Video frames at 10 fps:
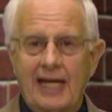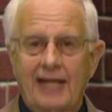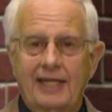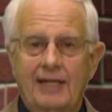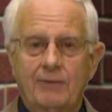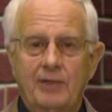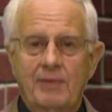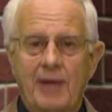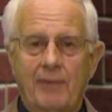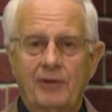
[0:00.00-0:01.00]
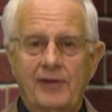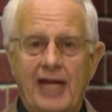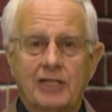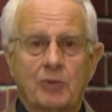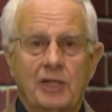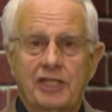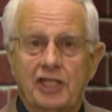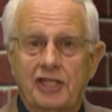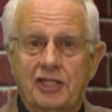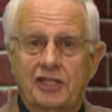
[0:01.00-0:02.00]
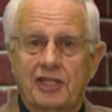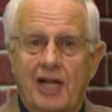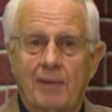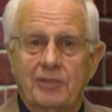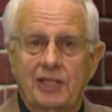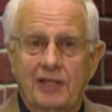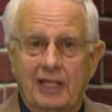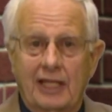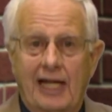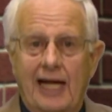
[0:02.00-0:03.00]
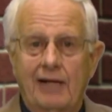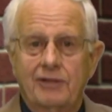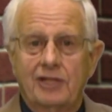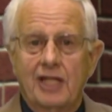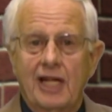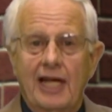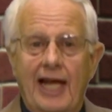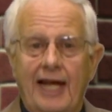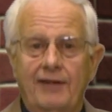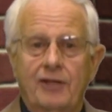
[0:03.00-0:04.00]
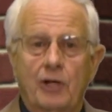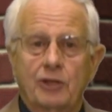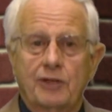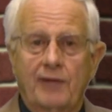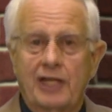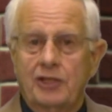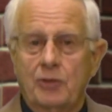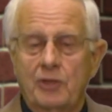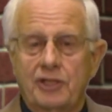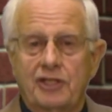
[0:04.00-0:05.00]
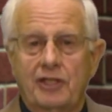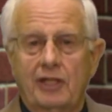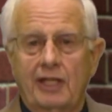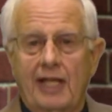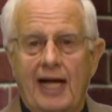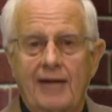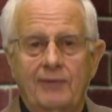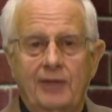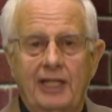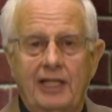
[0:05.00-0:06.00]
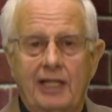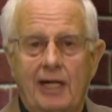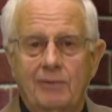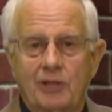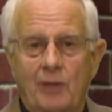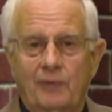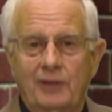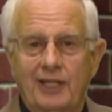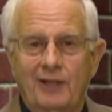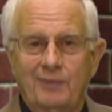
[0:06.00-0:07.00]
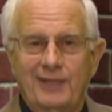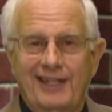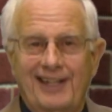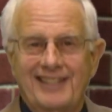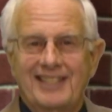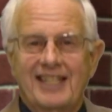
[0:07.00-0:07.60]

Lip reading: And remember, that's when Jesus comes in the clouds, and those of us who are still alive when he comes, hopefully it'll be us,